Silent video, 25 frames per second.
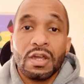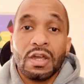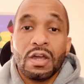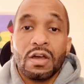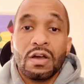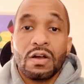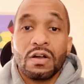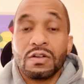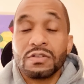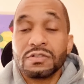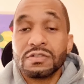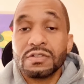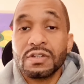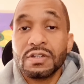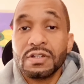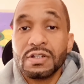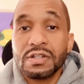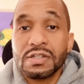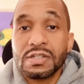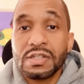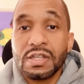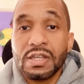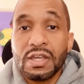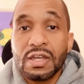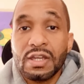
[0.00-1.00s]
also
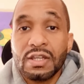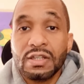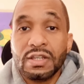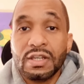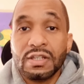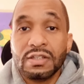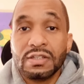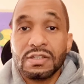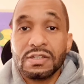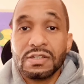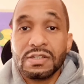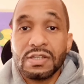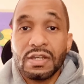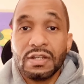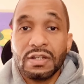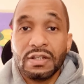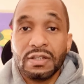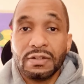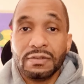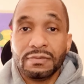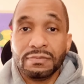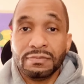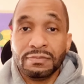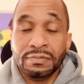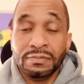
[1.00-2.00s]
understand that the
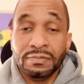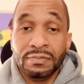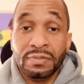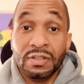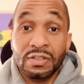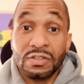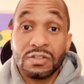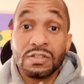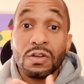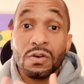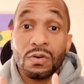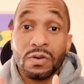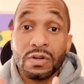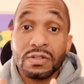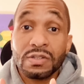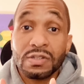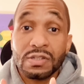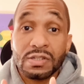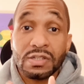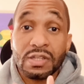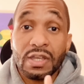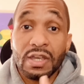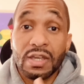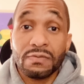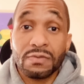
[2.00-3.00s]
Senate is going to
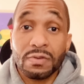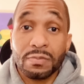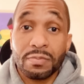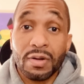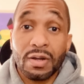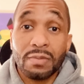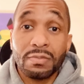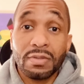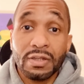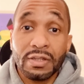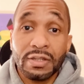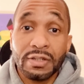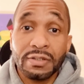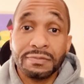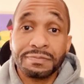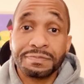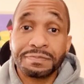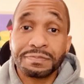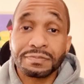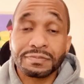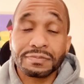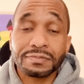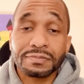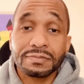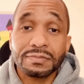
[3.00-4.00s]
stay
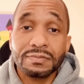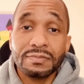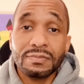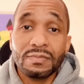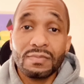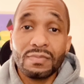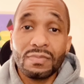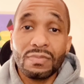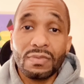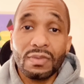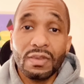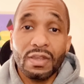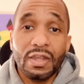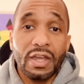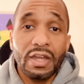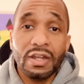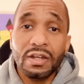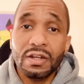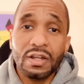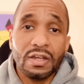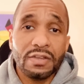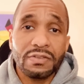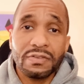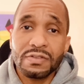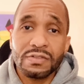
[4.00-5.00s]
Republican
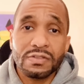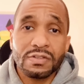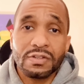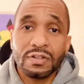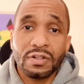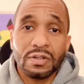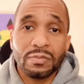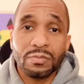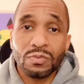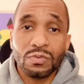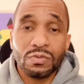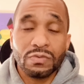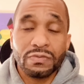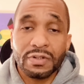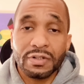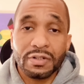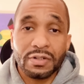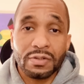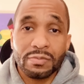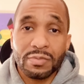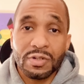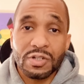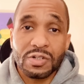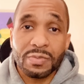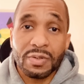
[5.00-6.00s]
and nothing's going to move
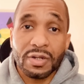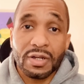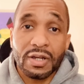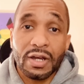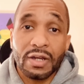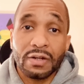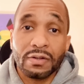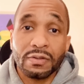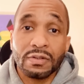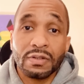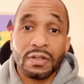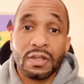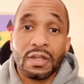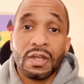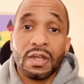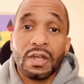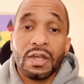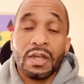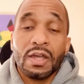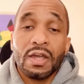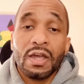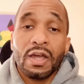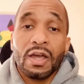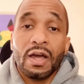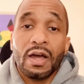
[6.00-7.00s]
under Mitch McConnell.
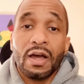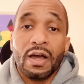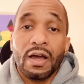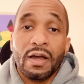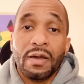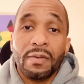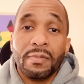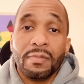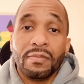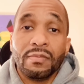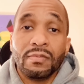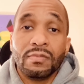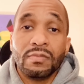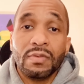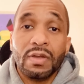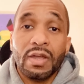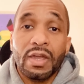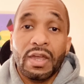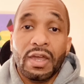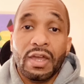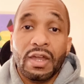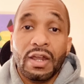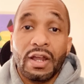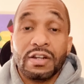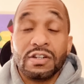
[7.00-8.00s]

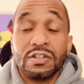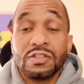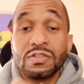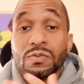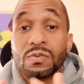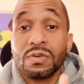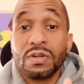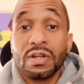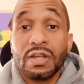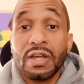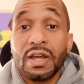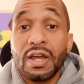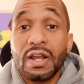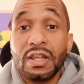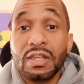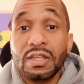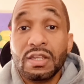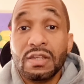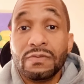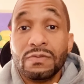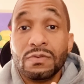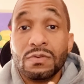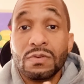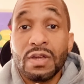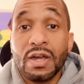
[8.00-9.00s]
And I just want to kind of
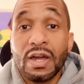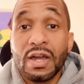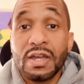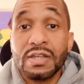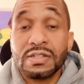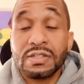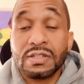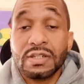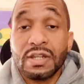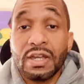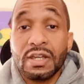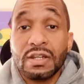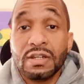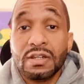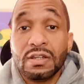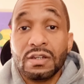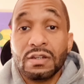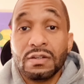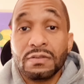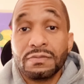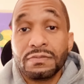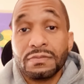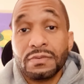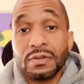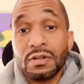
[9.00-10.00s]
give you guys an
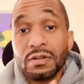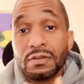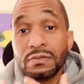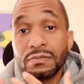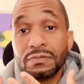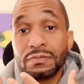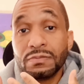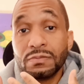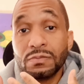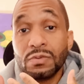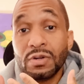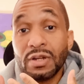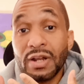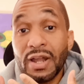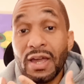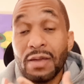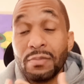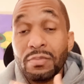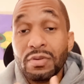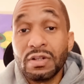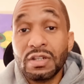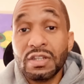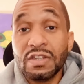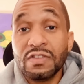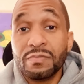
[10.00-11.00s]
idea of what I
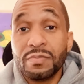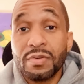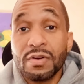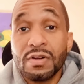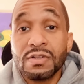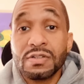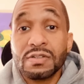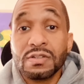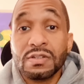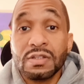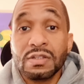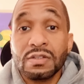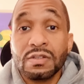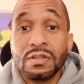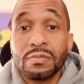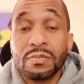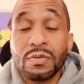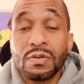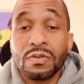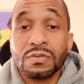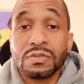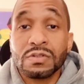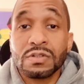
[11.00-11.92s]
believe personally the most